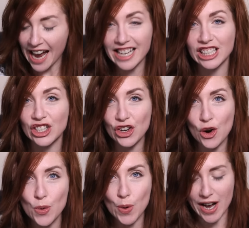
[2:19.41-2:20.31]
And you
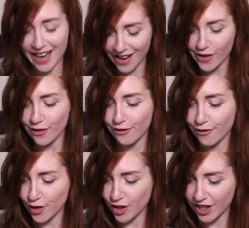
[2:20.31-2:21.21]
know what?
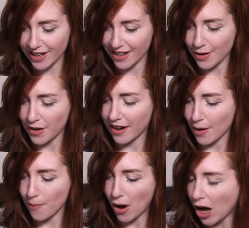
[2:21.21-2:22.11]
For a
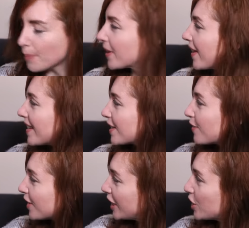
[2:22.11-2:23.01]
populist
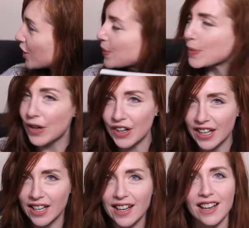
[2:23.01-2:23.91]
fiction
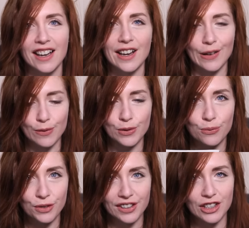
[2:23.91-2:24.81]
book, it was
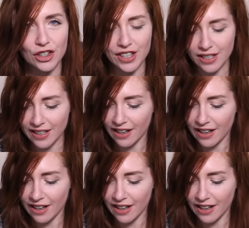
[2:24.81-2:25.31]
really good.